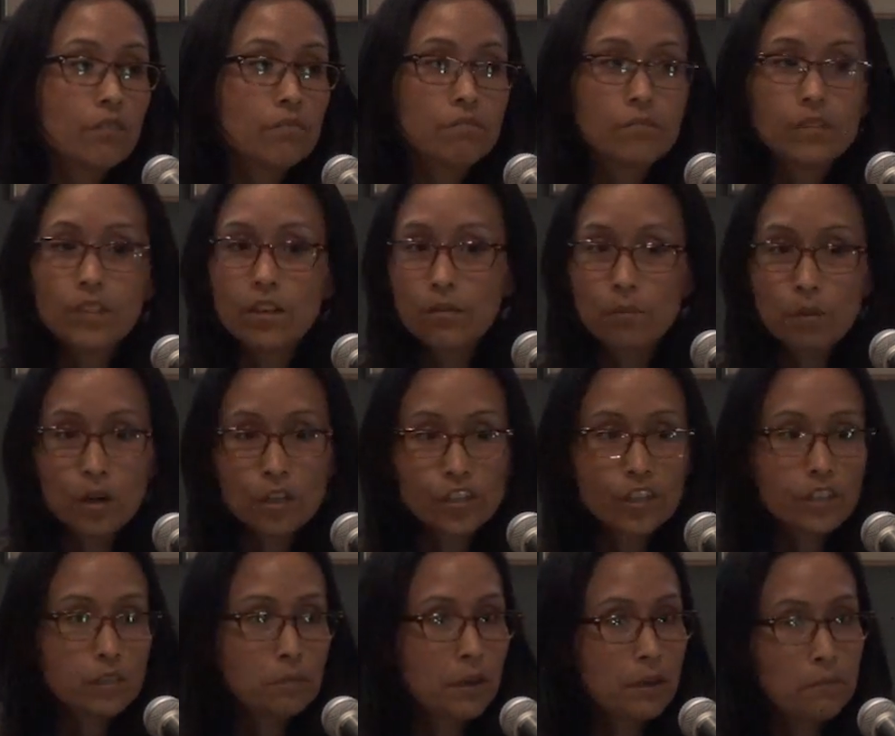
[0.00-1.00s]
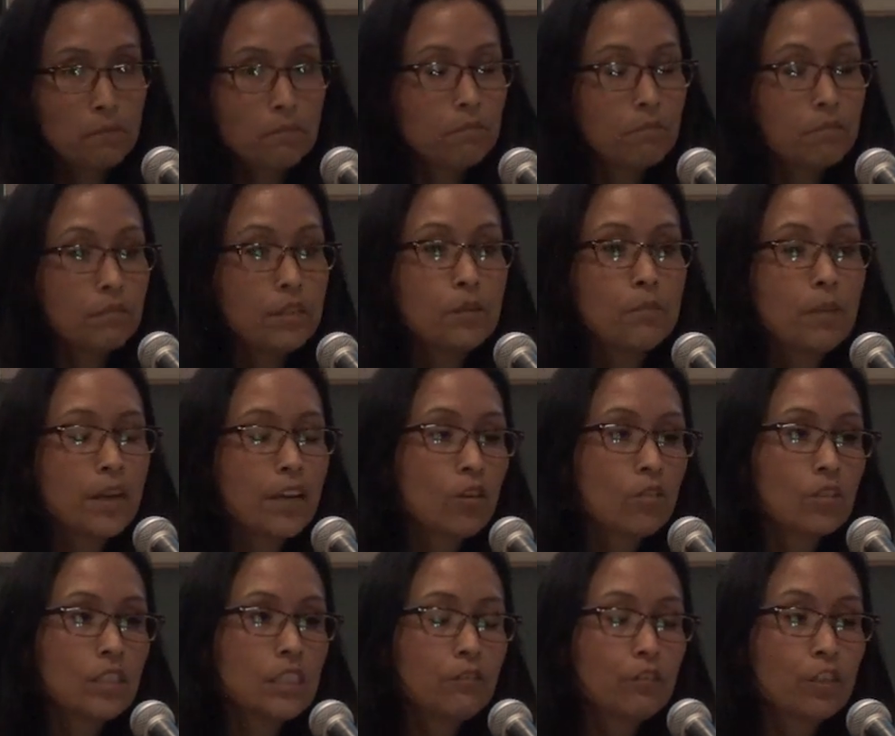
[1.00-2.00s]
Your project you might
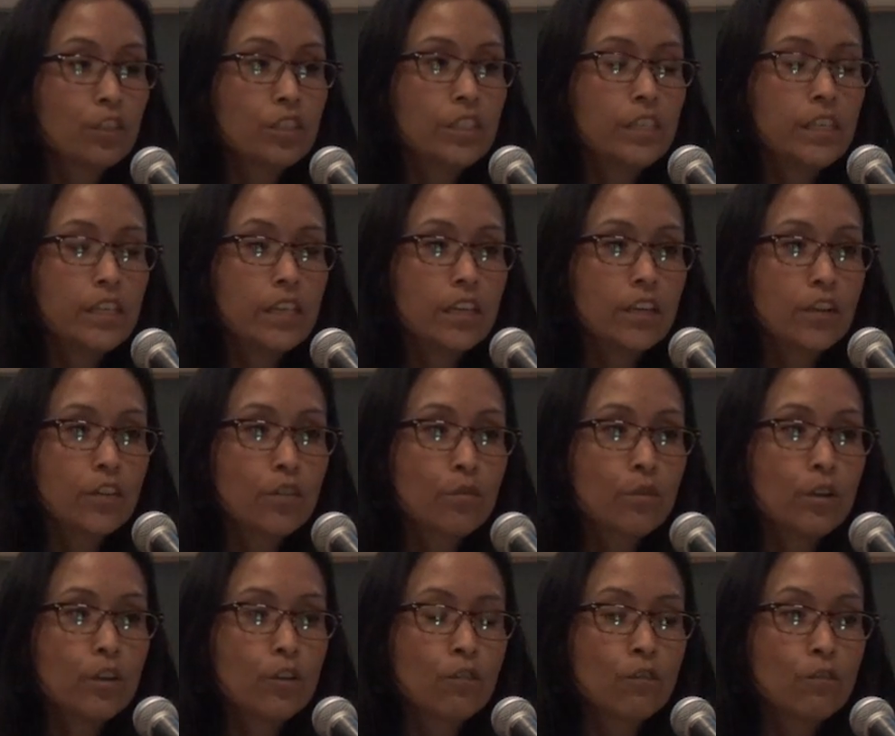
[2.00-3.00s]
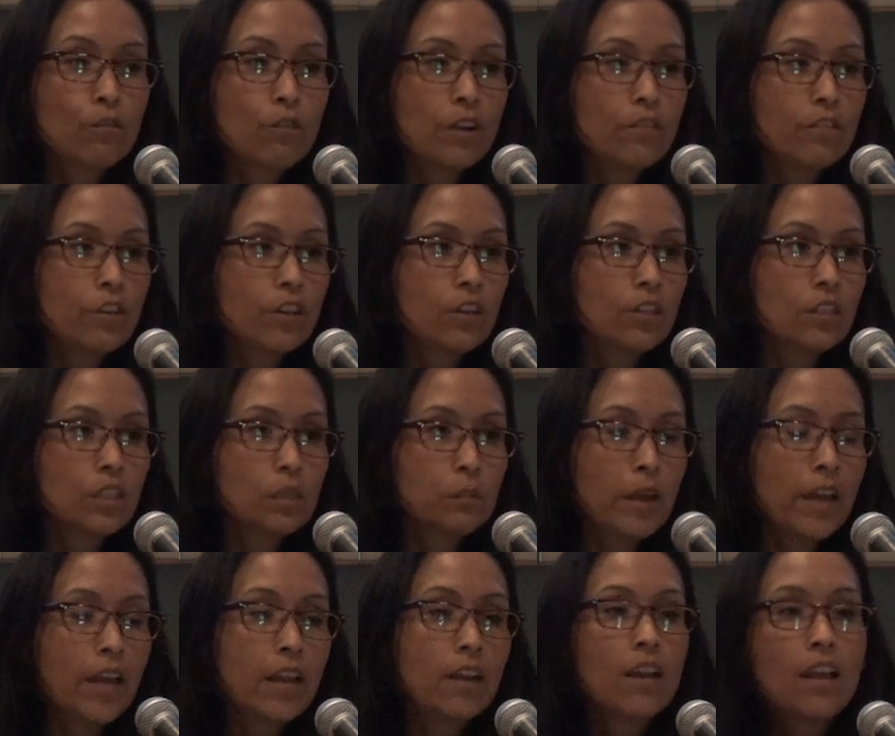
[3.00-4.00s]
only foresee it in a 3 or 5 year
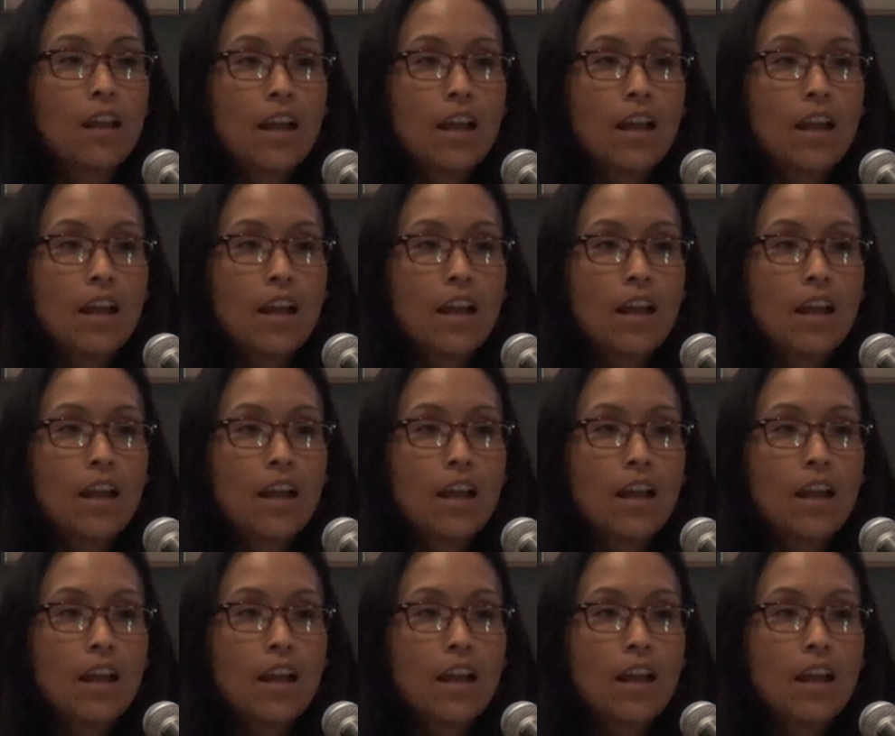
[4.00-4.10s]
span.